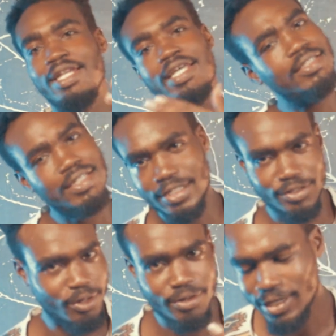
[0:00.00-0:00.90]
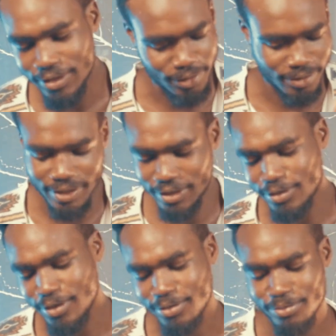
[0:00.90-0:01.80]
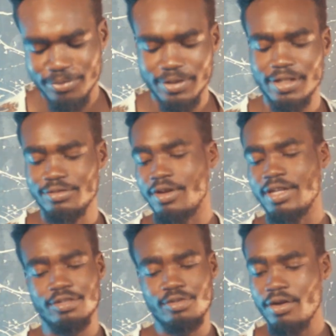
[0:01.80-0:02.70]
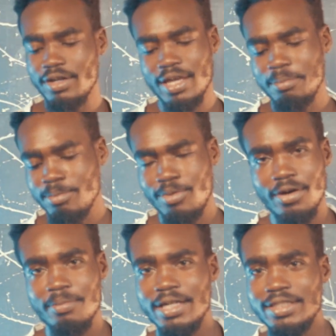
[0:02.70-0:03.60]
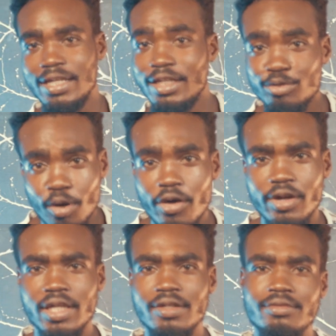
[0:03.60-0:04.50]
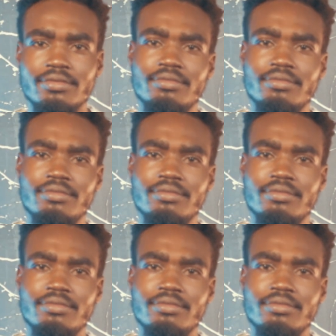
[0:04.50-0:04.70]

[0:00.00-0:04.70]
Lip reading: Let's all read the story. The story they be blockbuster. The story,